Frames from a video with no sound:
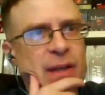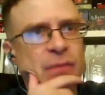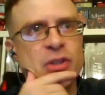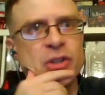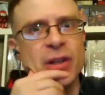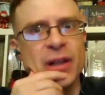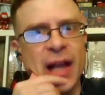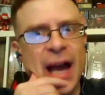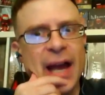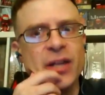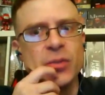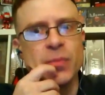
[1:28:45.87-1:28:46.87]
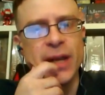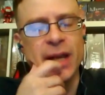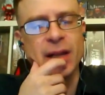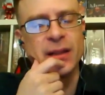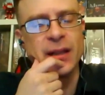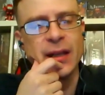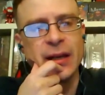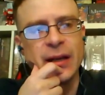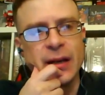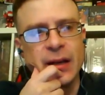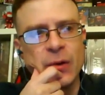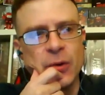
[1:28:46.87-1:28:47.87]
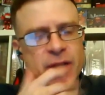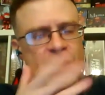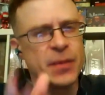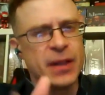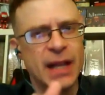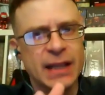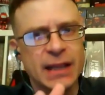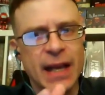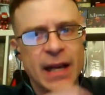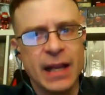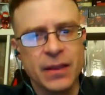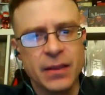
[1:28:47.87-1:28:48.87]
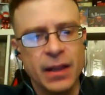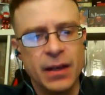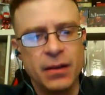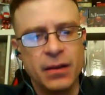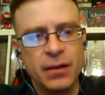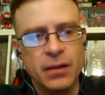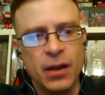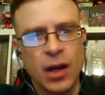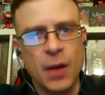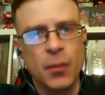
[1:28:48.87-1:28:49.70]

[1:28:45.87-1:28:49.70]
in July in Japan, and then, or something like that. And then a couple